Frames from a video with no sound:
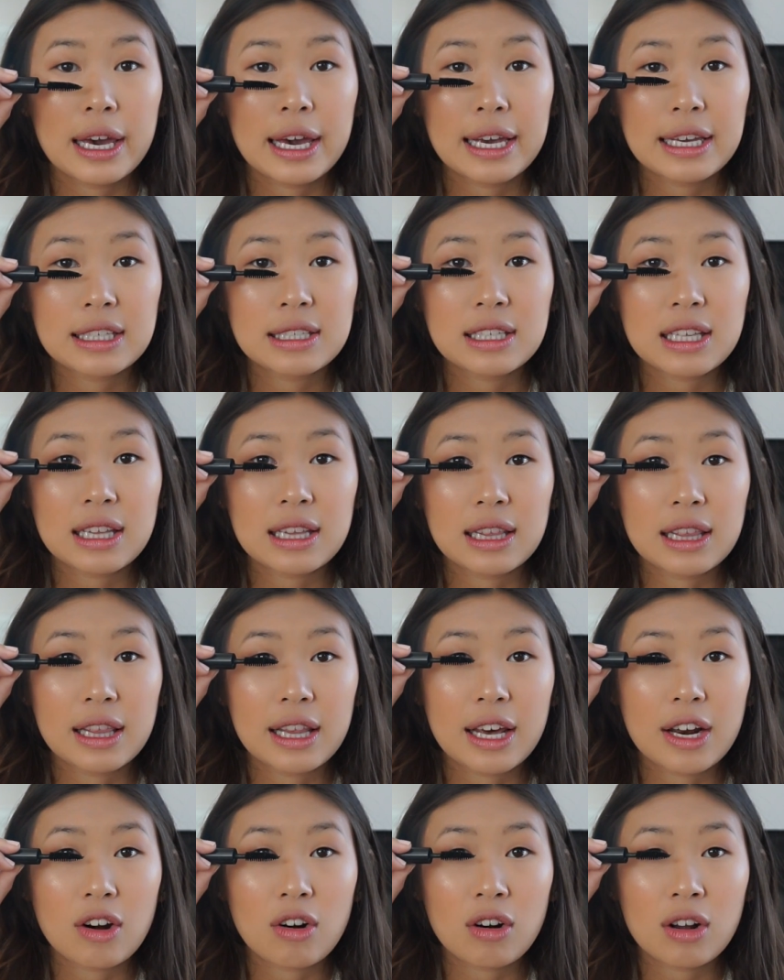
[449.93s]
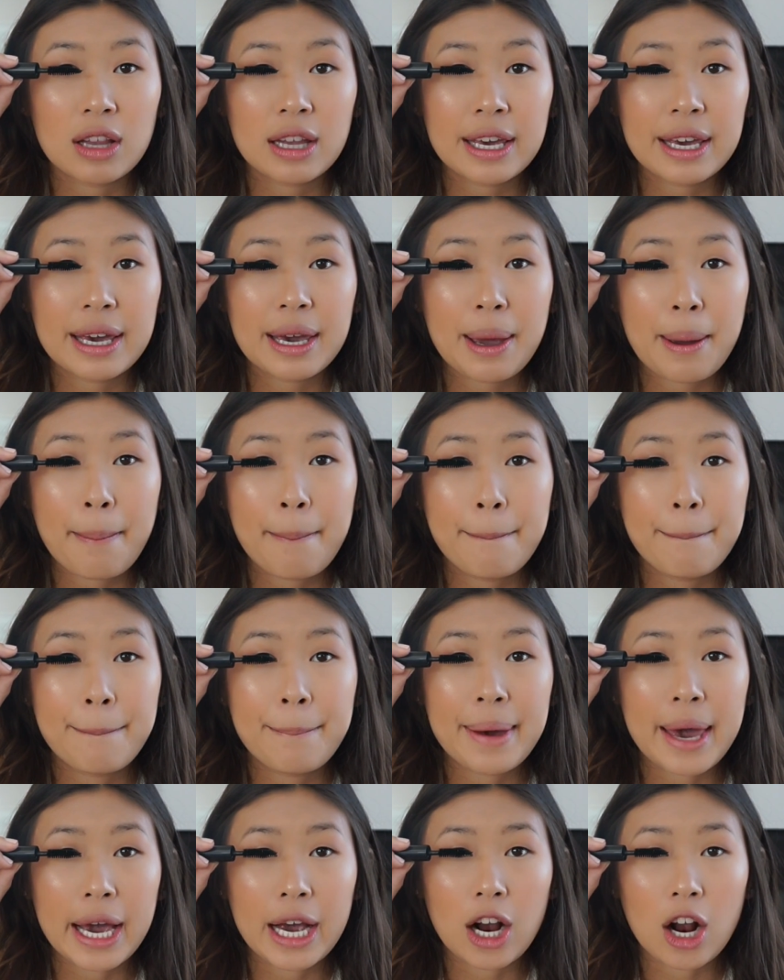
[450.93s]
It's literally
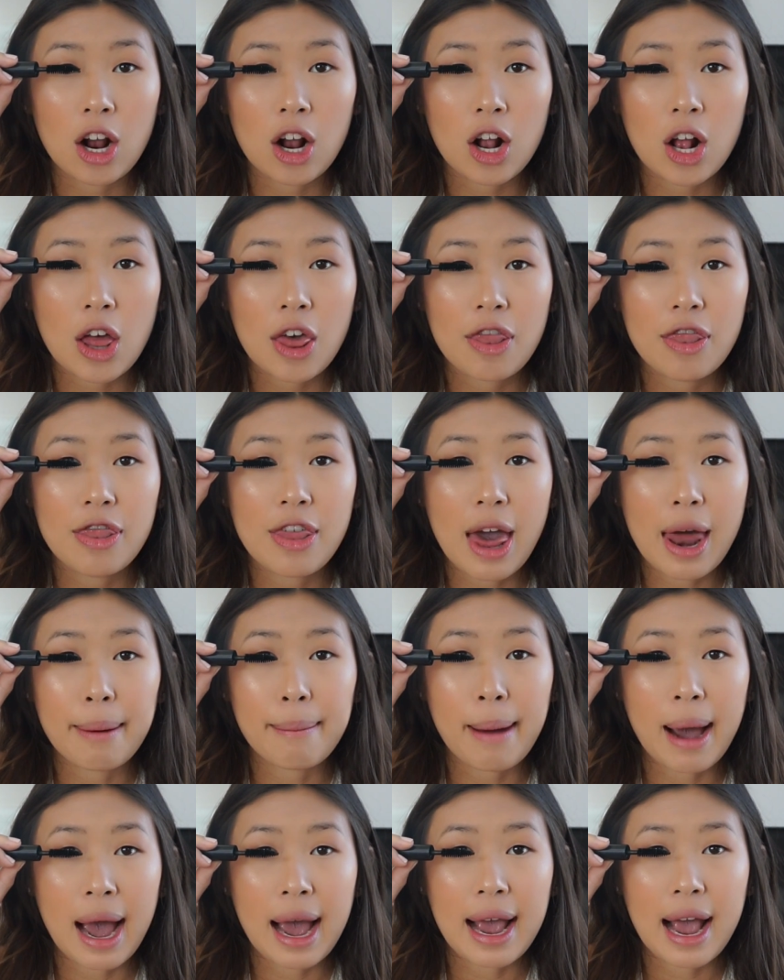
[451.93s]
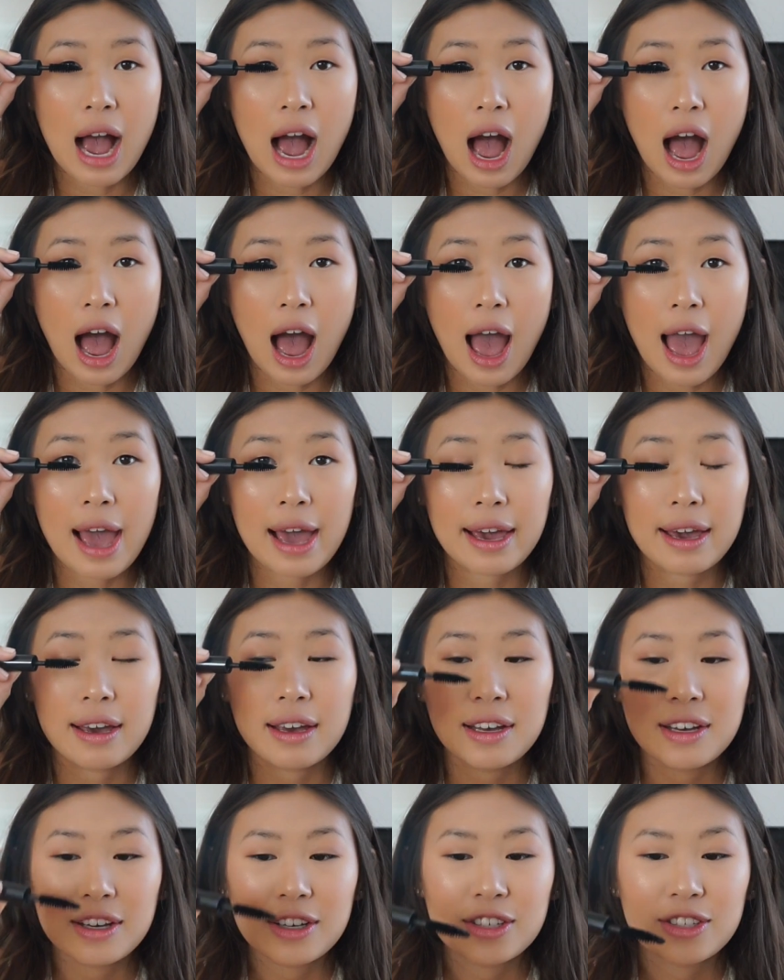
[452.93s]
bigger than my eye.
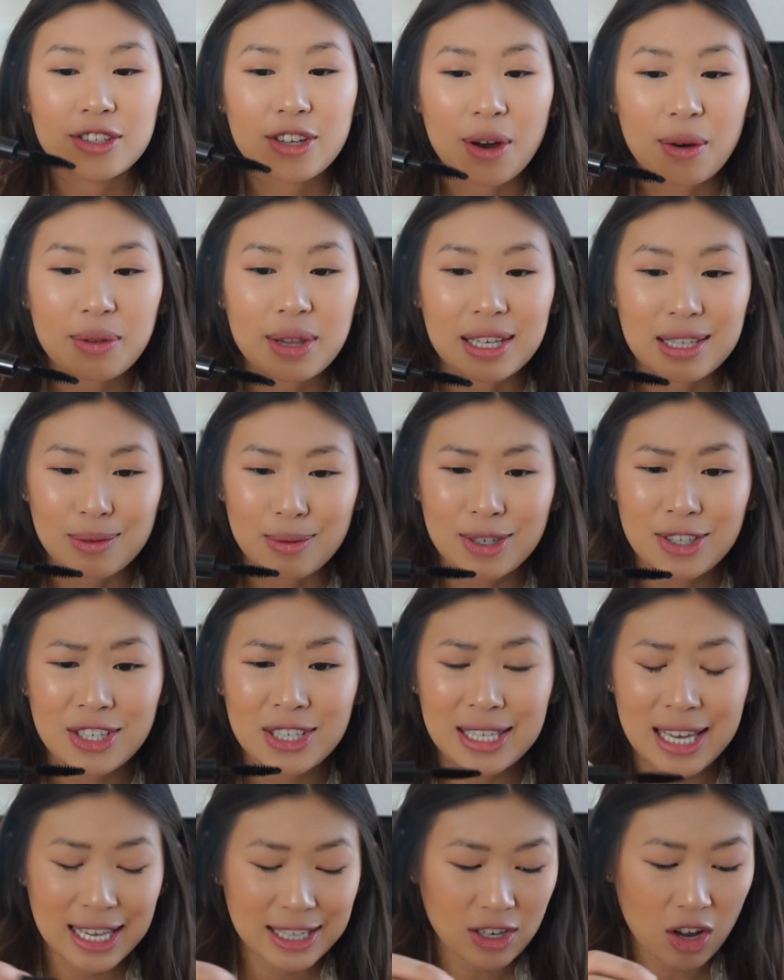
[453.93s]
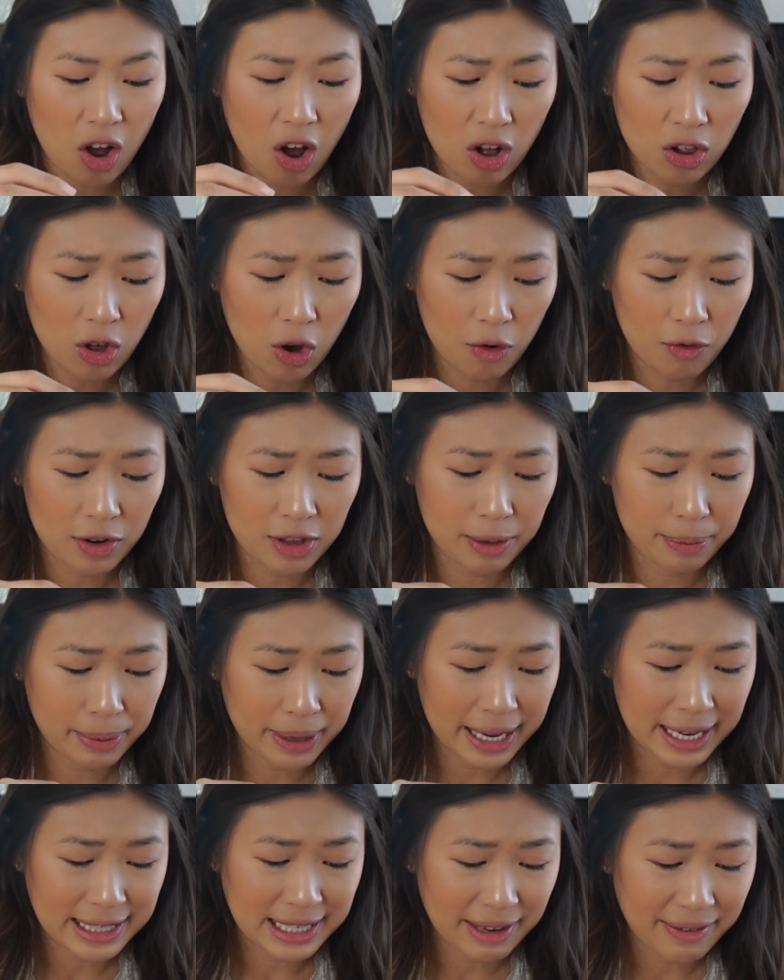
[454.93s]
So this one just gets all over the
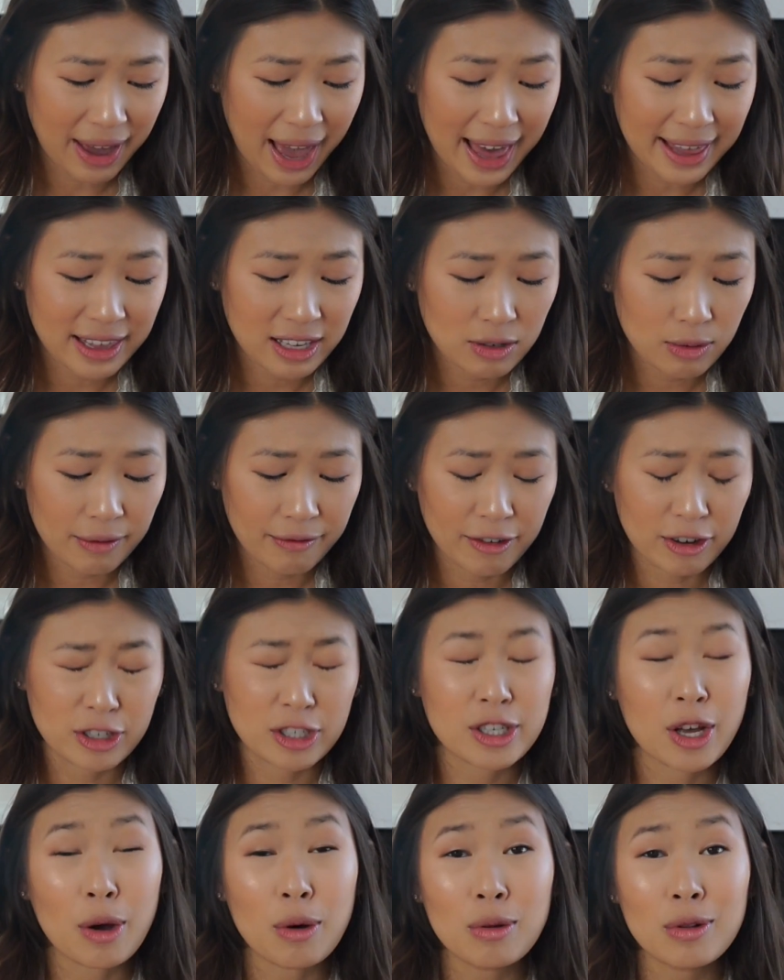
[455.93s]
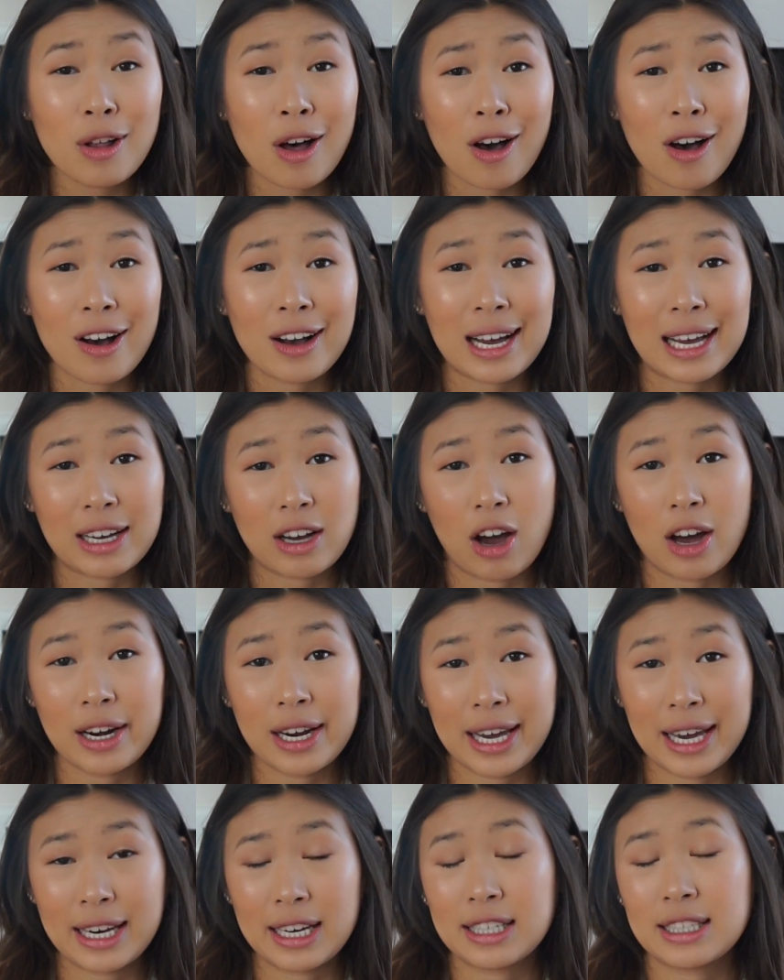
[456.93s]
place. I've had this one for so long. I got
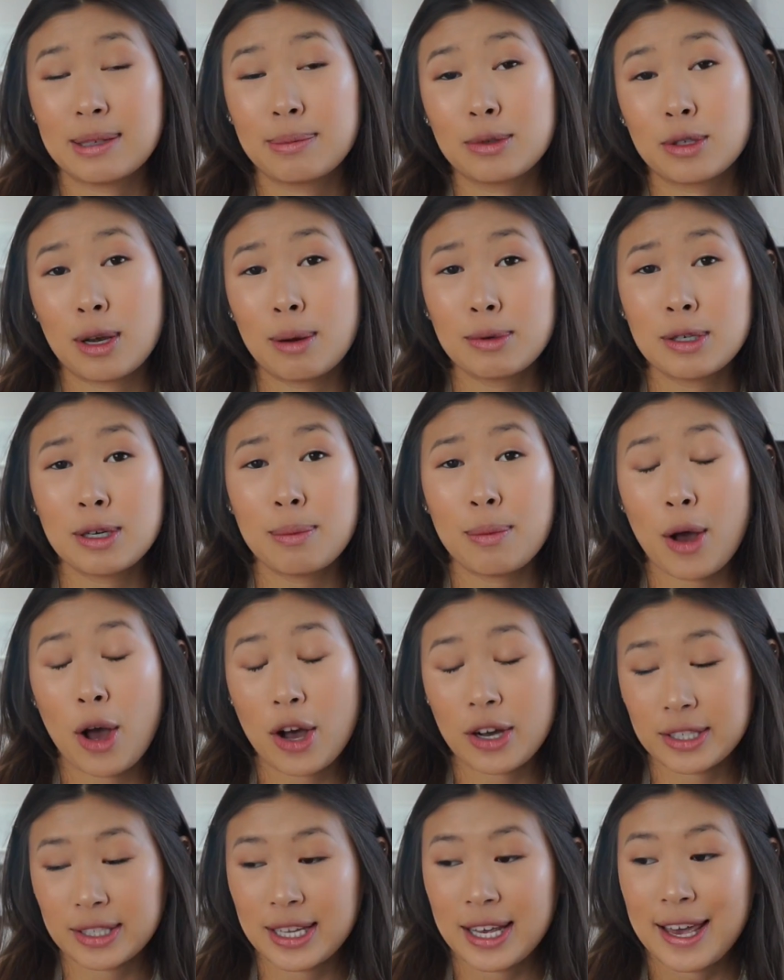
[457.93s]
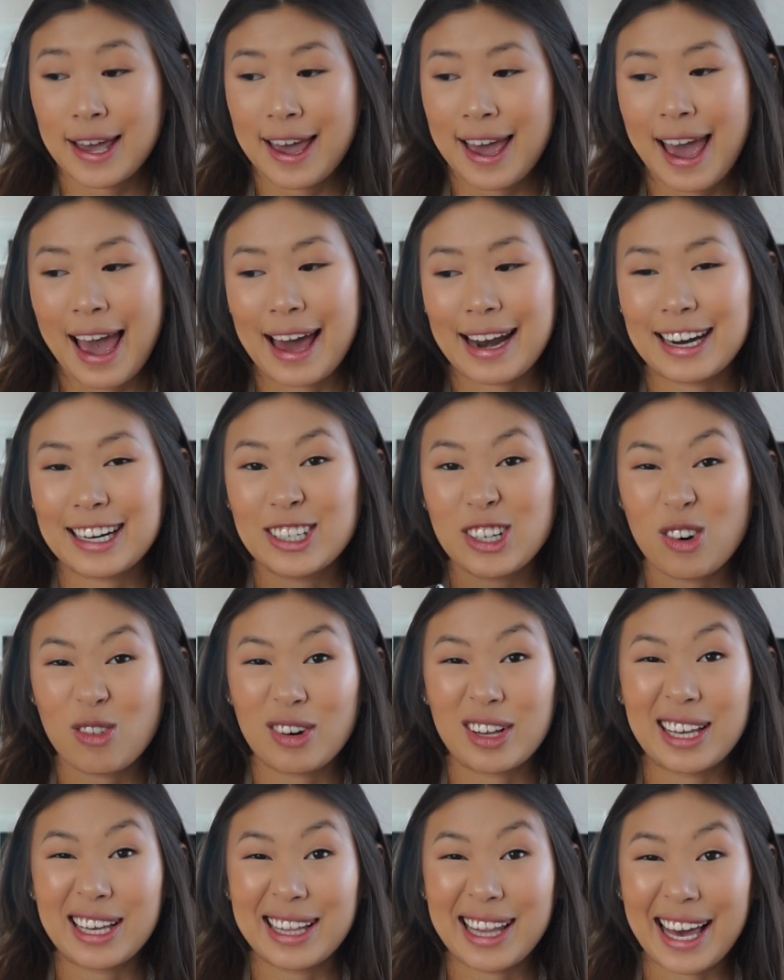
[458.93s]
it in a subscription box and I don't
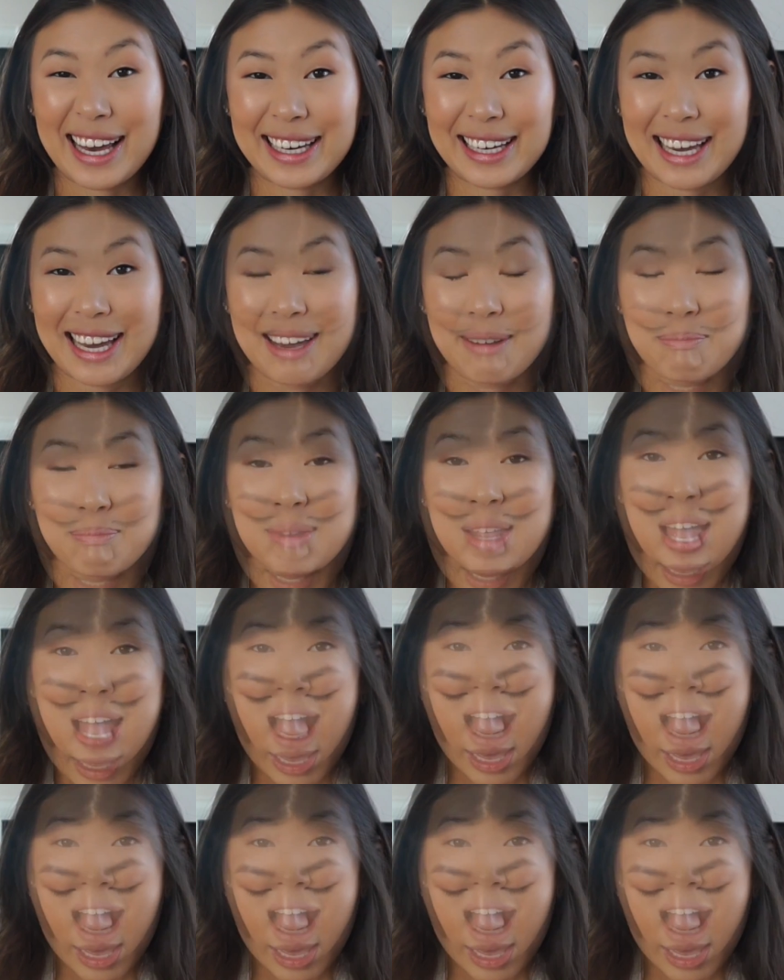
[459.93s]
really like it.